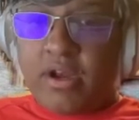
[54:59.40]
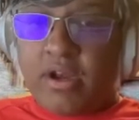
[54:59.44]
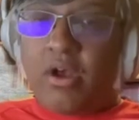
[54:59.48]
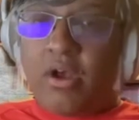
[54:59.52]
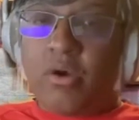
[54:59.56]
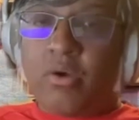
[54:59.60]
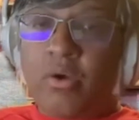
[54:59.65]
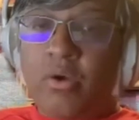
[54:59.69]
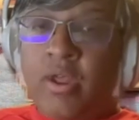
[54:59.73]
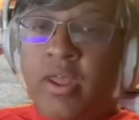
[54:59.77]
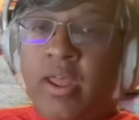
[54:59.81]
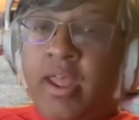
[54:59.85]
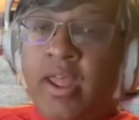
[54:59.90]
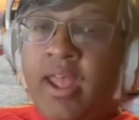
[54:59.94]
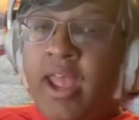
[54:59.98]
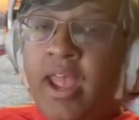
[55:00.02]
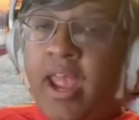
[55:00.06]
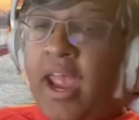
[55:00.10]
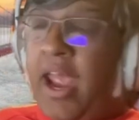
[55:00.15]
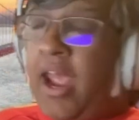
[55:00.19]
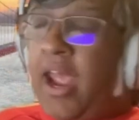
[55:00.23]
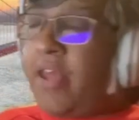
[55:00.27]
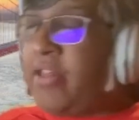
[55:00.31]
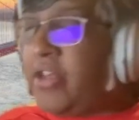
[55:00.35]
know,
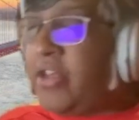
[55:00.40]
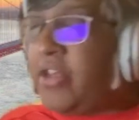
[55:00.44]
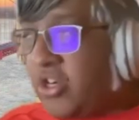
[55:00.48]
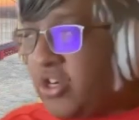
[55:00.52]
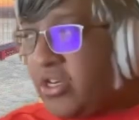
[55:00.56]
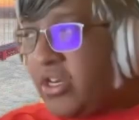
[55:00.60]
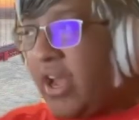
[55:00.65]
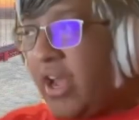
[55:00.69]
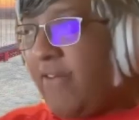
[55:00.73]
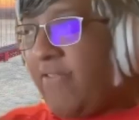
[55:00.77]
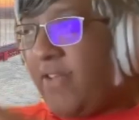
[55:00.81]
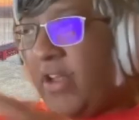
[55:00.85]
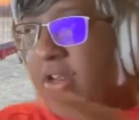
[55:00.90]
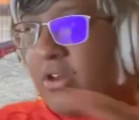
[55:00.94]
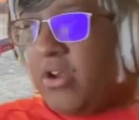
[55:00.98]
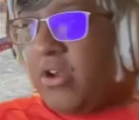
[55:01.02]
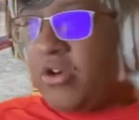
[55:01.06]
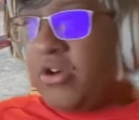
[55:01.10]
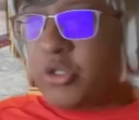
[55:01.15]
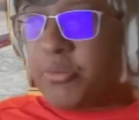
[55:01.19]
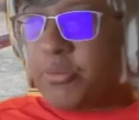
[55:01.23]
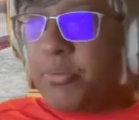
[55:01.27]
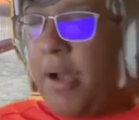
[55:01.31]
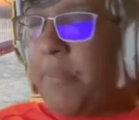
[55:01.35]
and they start to have like
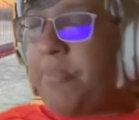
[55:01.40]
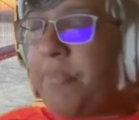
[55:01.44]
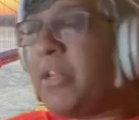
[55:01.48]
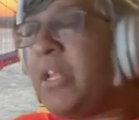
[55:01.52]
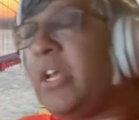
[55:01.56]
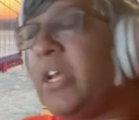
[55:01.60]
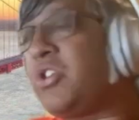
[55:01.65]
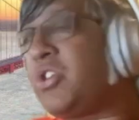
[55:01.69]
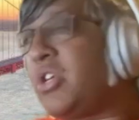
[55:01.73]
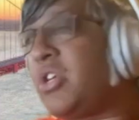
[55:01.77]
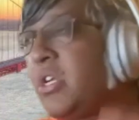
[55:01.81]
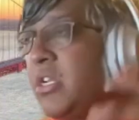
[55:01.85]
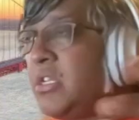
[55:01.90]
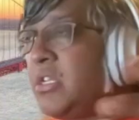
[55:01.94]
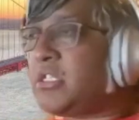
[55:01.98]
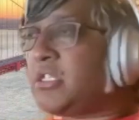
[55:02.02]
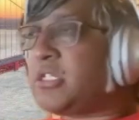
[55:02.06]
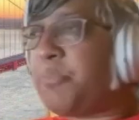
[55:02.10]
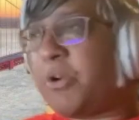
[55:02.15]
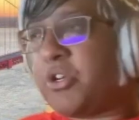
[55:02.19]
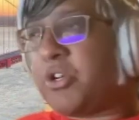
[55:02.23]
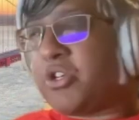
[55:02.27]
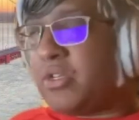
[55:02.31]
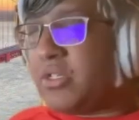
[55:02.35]
larger populations,
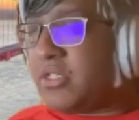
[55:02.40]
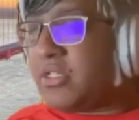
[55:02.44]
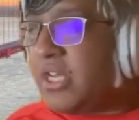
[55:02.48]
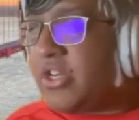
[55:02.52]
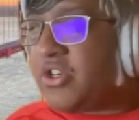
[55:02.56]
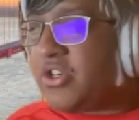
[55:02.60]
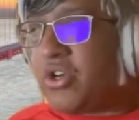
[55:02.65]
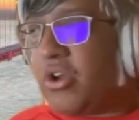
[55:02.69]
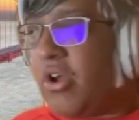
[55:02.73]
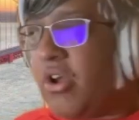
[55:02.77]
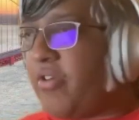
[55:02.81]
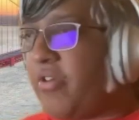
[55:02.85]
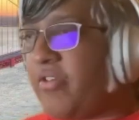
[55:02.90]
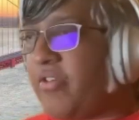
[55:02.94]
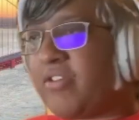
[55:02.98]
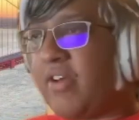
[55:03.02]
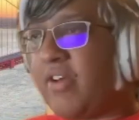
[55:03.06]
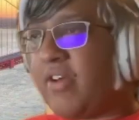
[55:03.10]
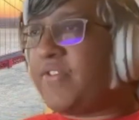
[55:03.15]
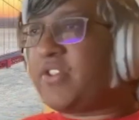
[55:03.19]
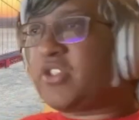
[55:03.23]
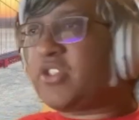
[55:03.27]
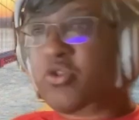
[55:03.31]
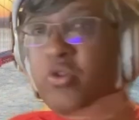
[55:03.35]
specialization, all this
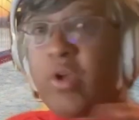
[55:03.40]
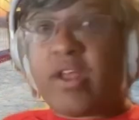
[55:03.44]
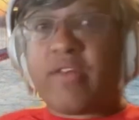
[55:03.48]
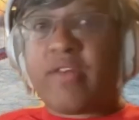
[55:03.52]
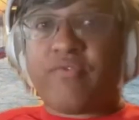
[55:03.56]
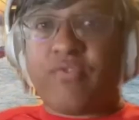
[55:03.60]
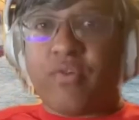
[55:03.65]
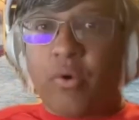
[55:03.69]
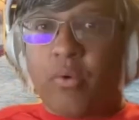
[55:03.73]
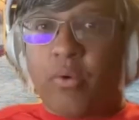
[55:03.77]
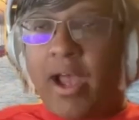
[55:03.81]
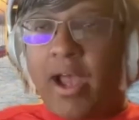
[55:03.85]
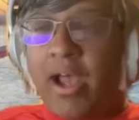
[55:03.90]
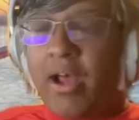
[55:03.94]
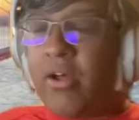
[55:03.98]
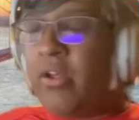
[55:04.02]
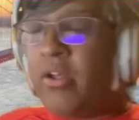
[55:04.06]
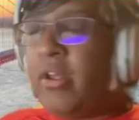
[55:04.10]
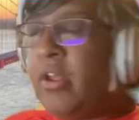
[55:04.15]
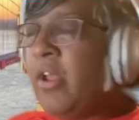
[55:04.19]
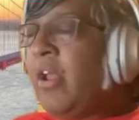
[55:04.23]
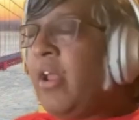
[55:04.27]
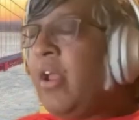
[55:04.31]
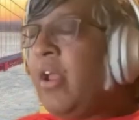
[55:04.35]
stuff. It's great for a while,